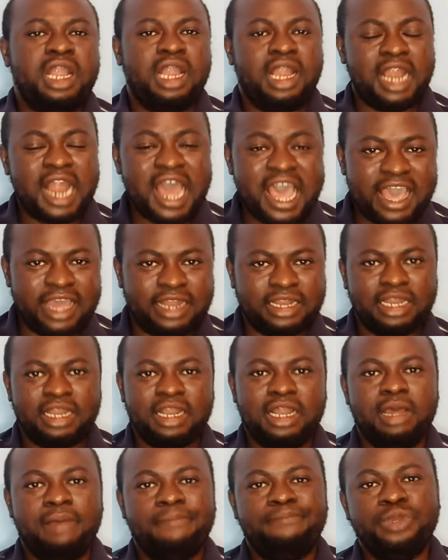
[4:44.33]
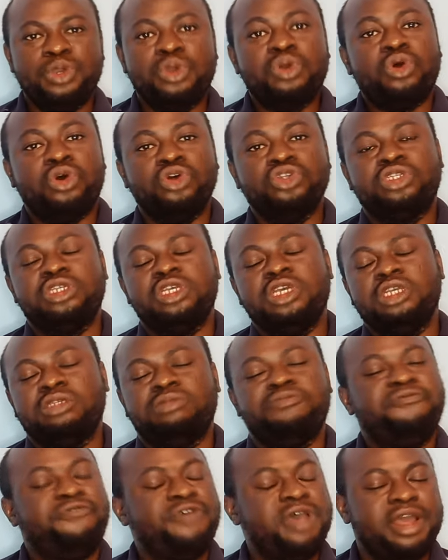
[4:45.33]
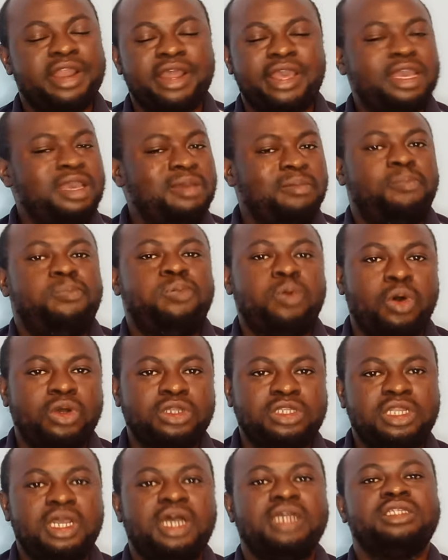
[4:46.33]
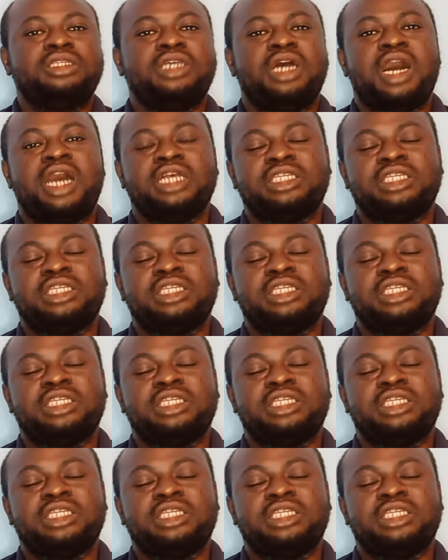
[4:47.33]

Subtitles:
learn, because it's very important